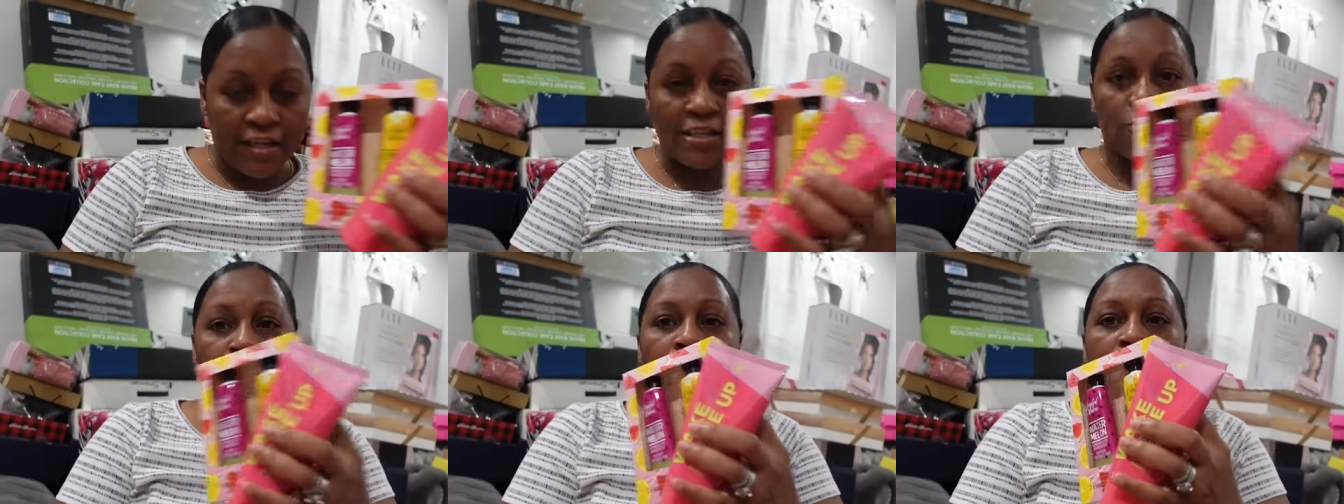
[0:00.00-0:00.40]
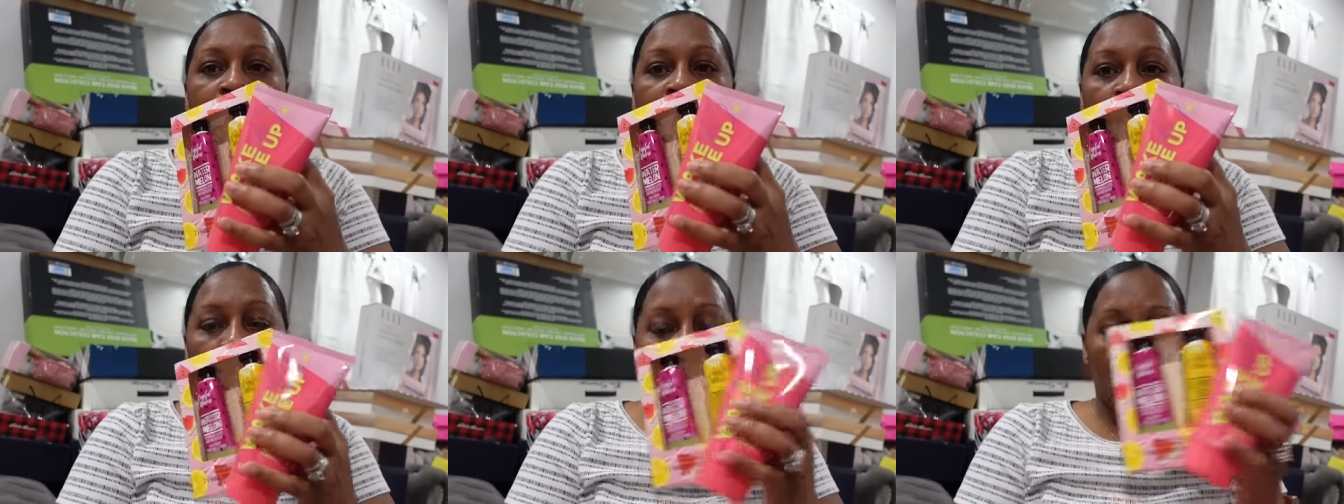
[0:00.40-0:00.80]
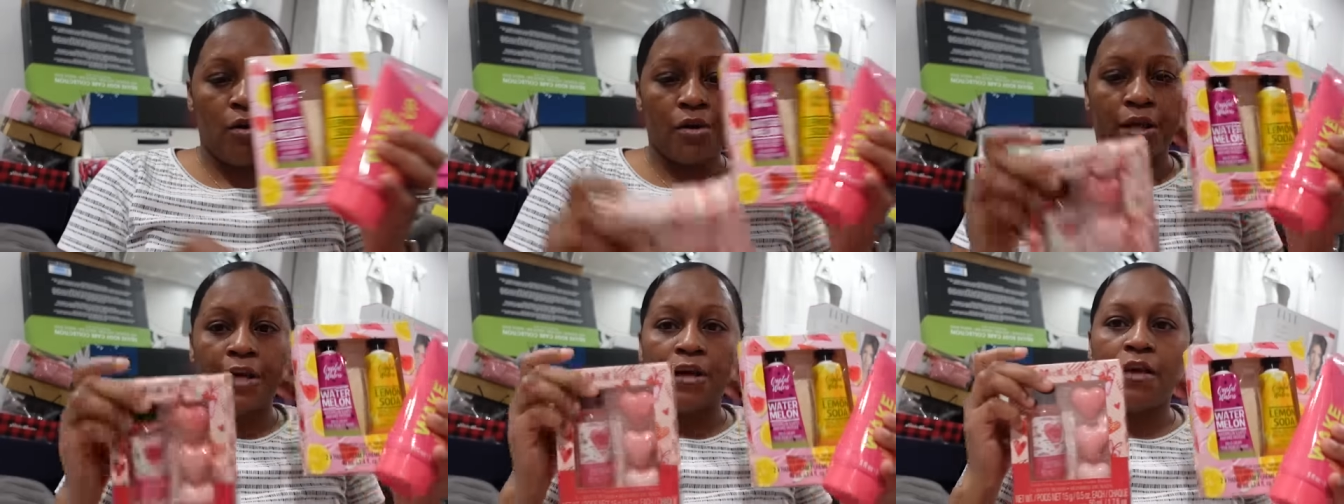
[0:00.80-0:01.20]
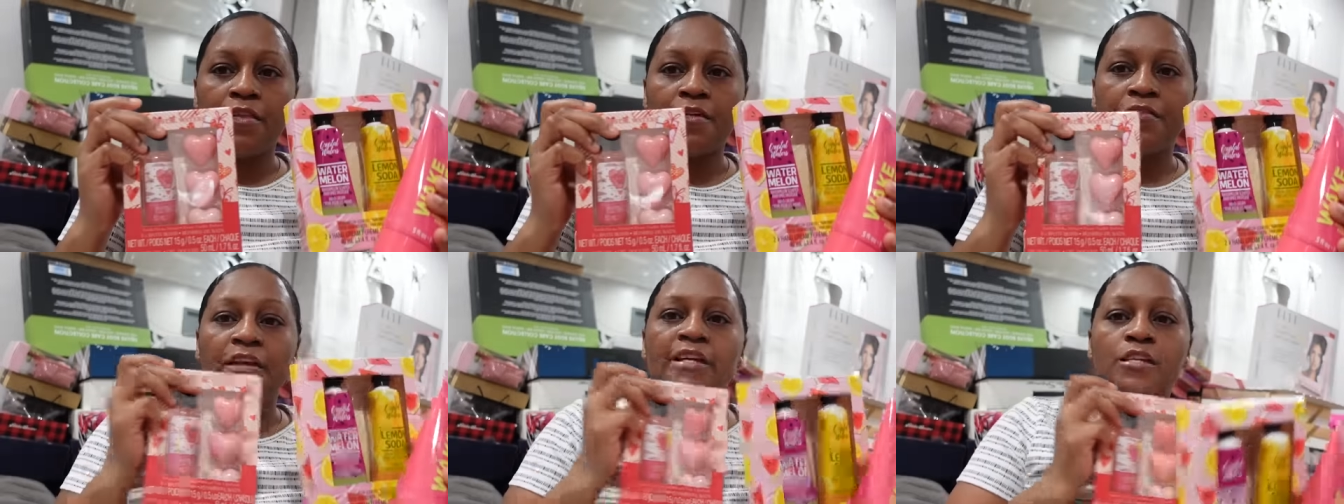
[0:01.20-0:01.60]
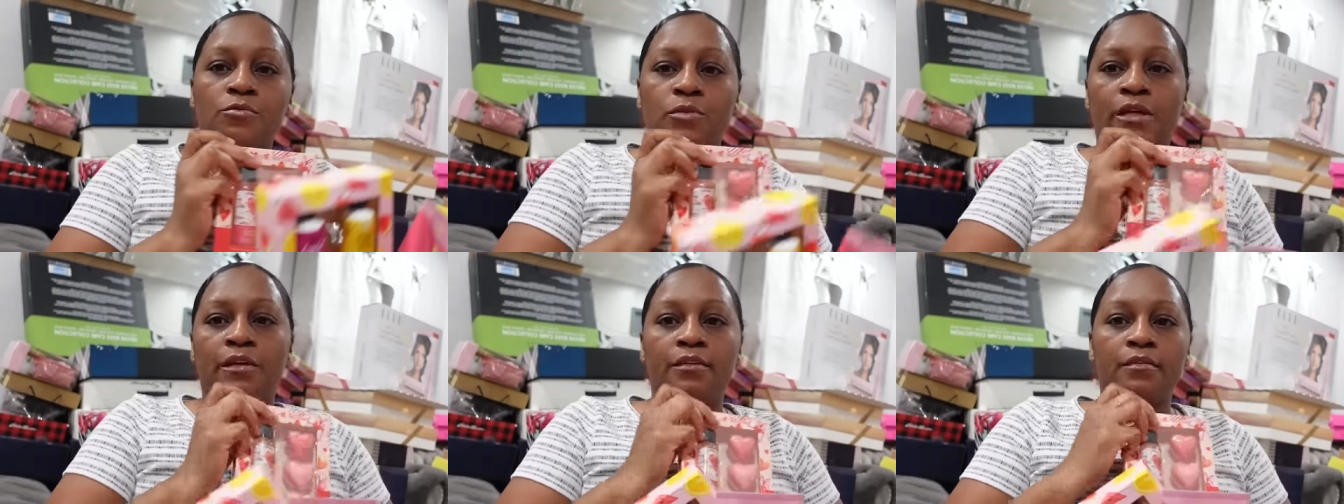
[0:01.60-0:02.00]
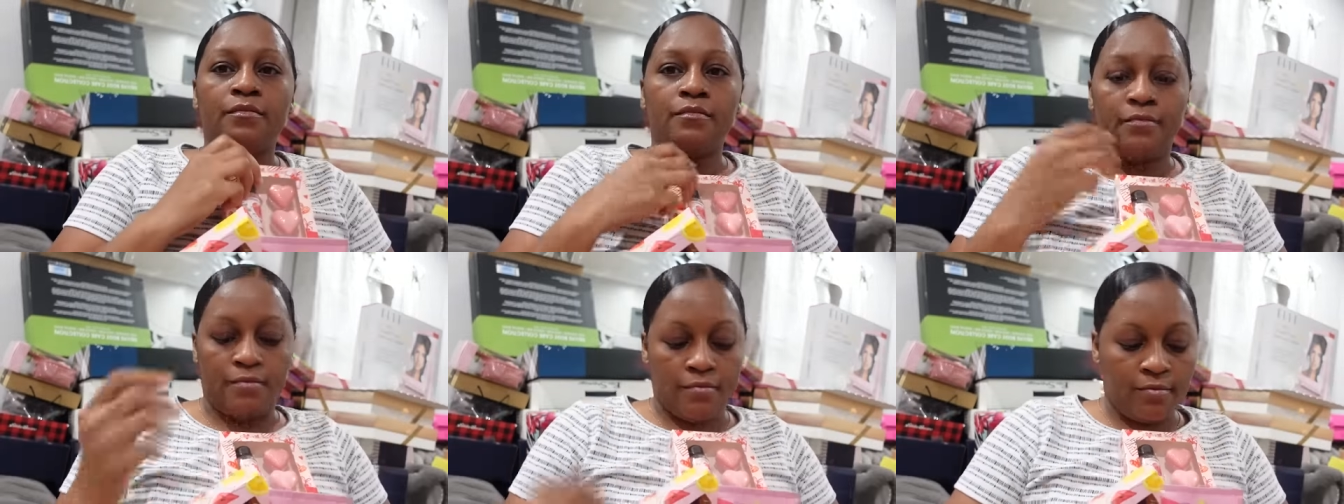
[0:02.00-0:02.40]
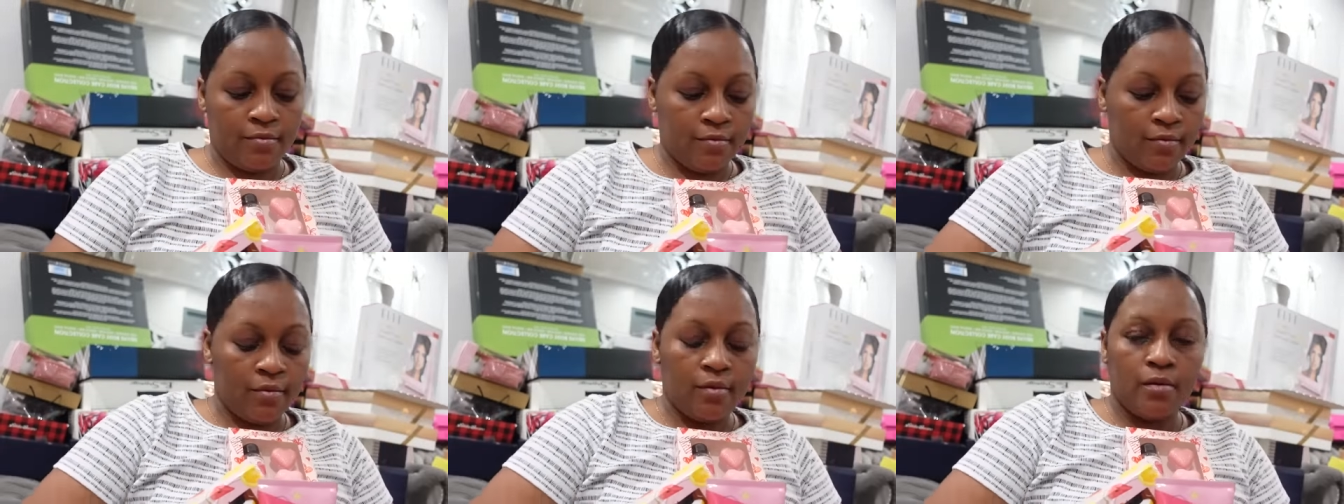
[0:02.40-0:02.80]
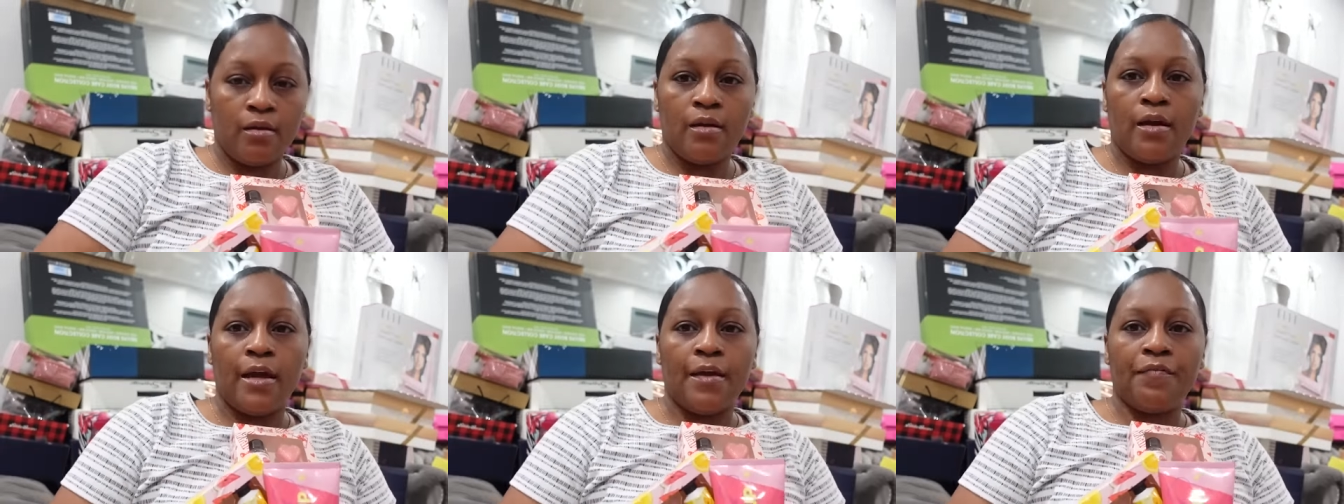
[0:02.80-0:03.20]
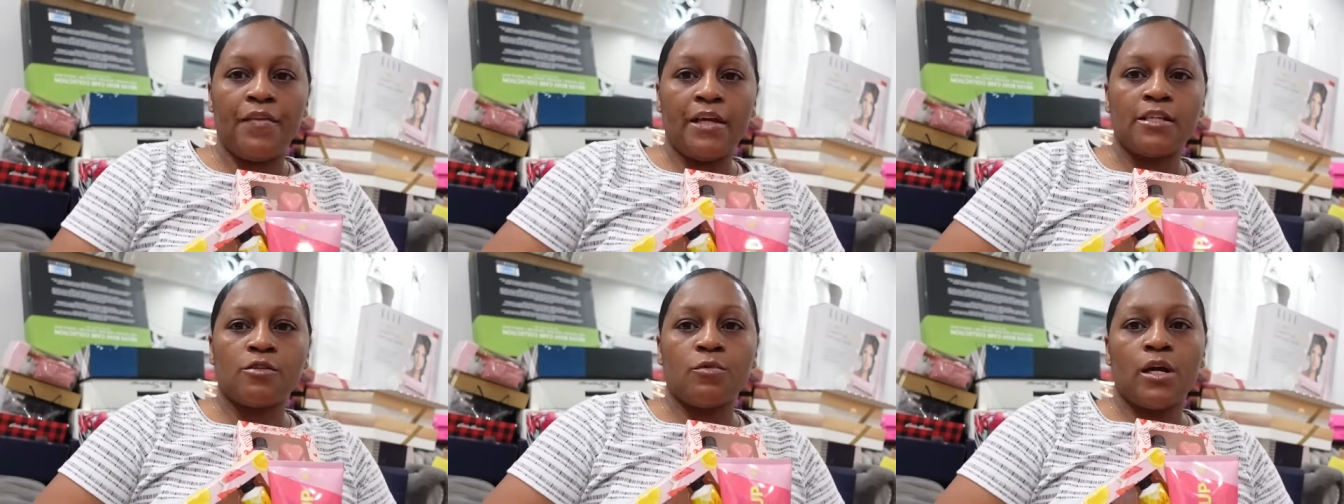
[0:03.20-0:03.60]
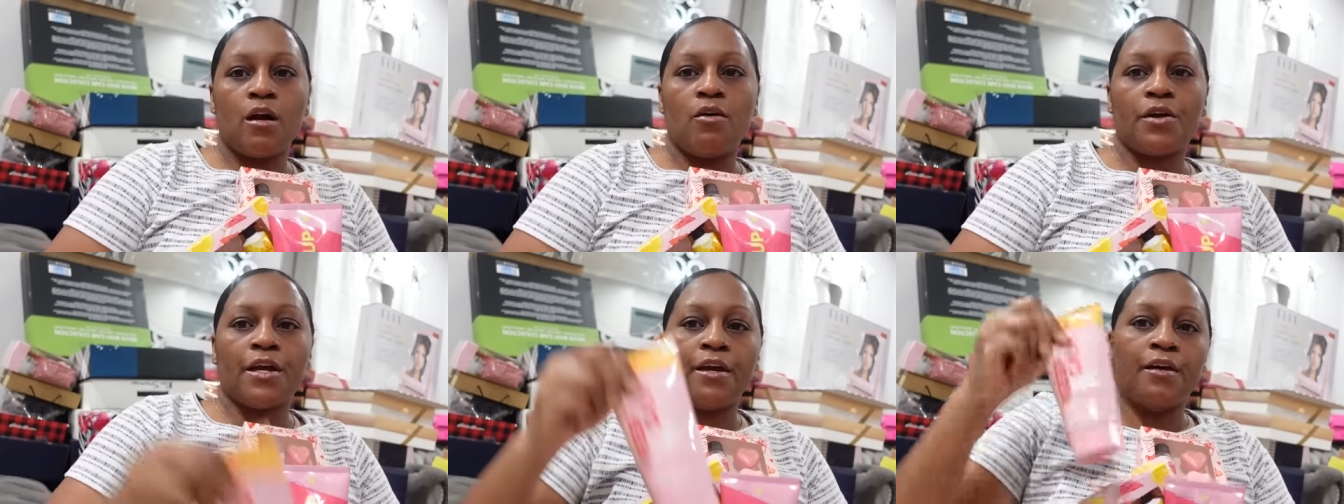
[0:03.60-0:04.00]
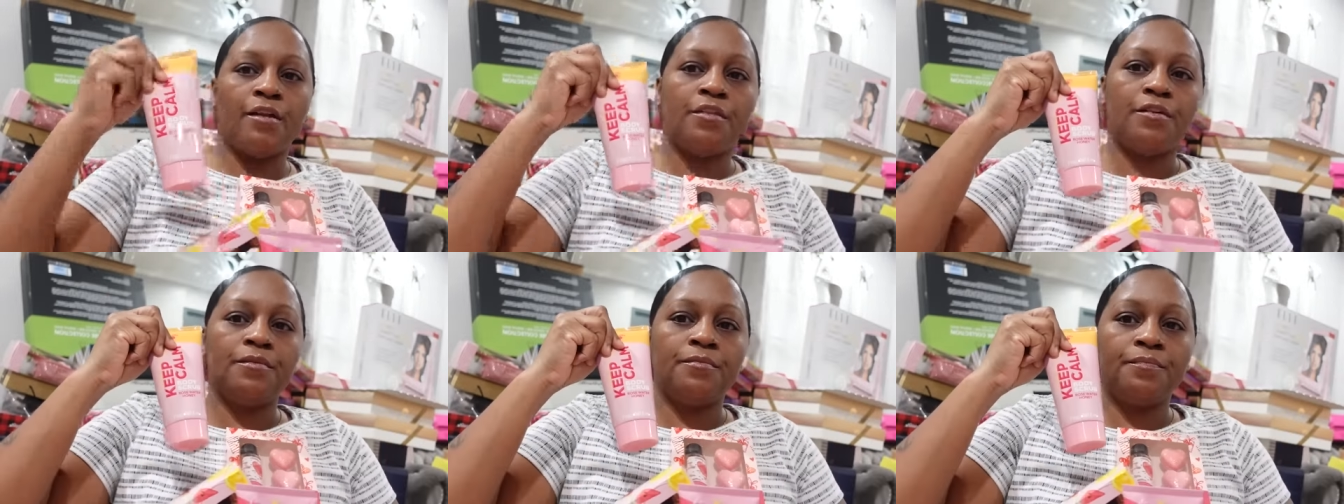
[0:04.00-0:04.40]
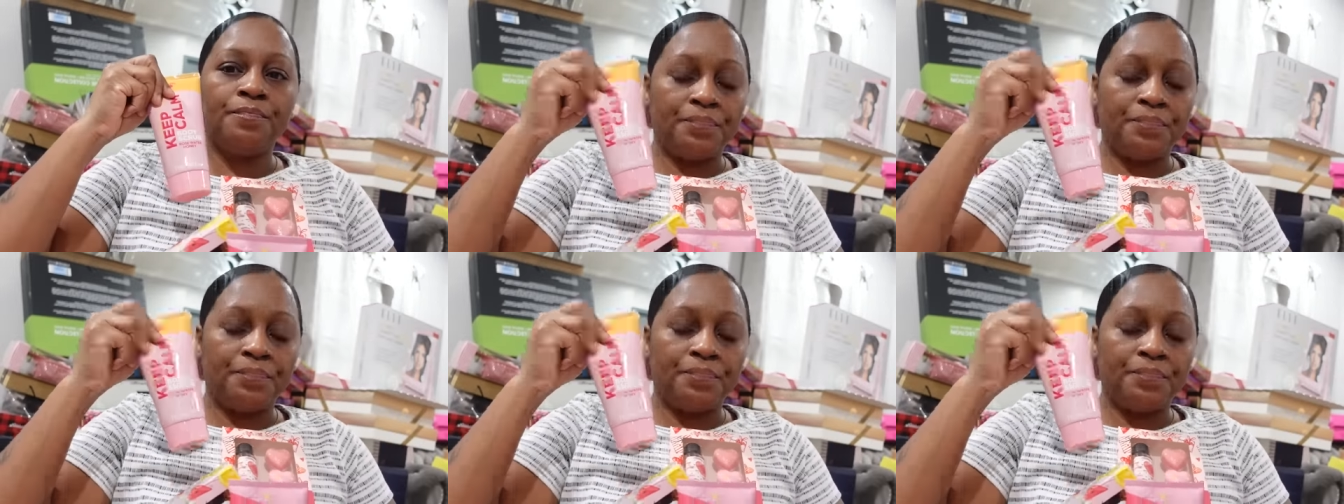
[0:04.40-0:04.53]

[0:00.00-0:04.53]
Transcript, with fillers: this one and that one go together. This one and this one go together.